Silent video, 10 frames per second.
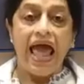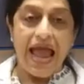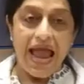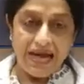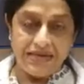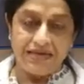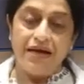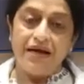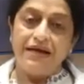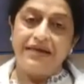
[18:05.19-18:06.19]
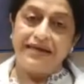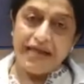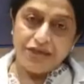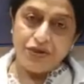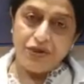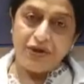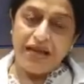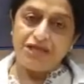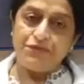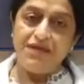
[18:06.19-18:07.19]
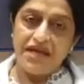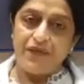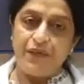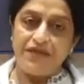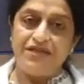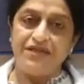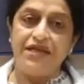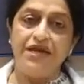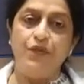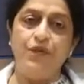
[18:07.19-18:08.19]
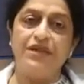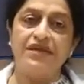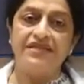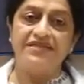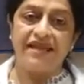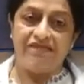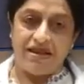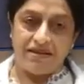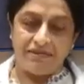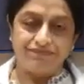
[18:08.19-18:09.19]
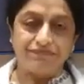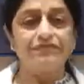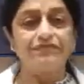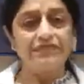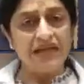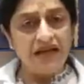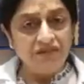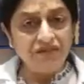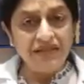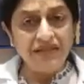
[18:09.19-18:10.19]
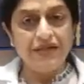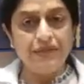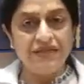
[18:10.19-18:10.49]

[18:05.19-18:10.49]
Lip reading: and get your HbA1c within 7. After that, we